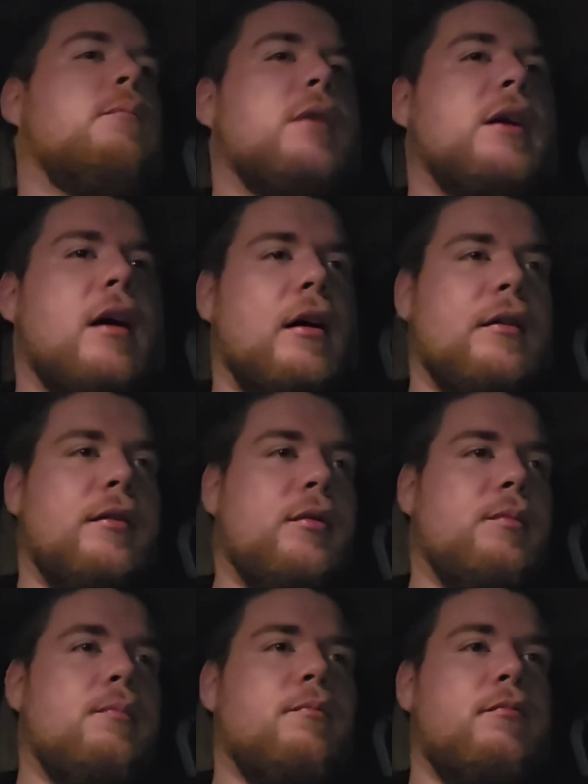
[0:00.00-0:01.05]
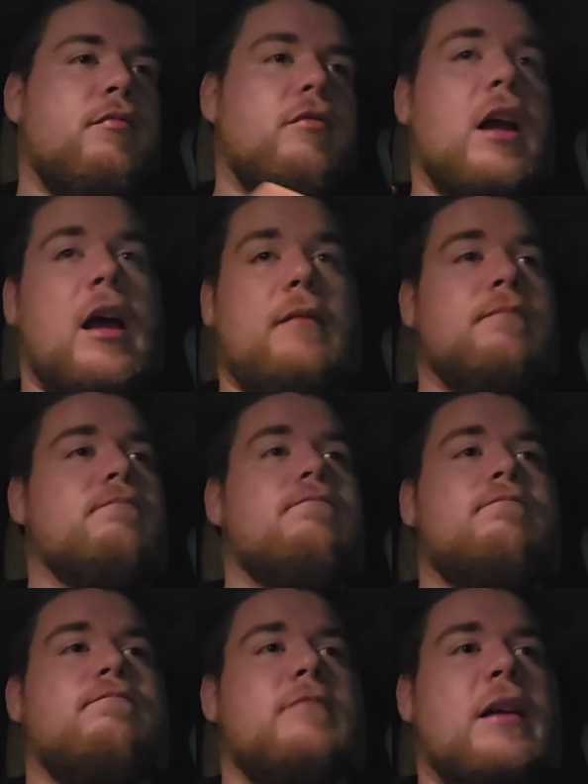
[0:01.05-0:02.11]
Because we got
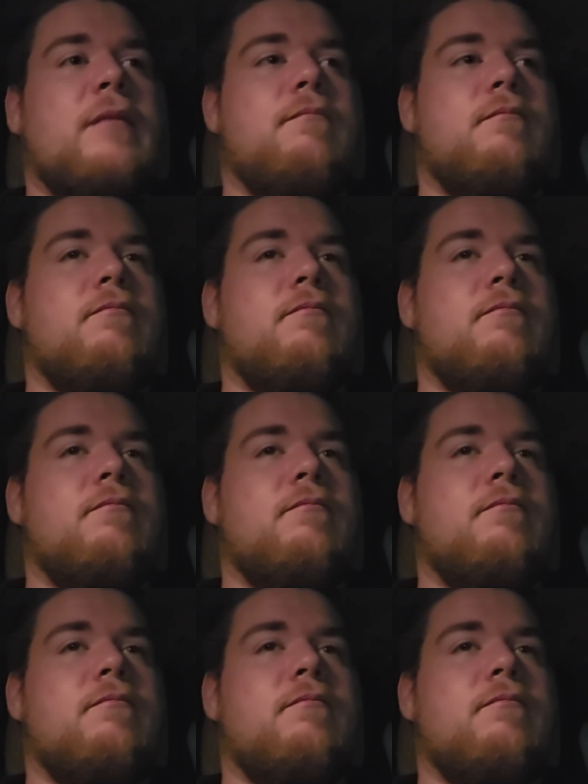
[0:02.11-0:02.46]
like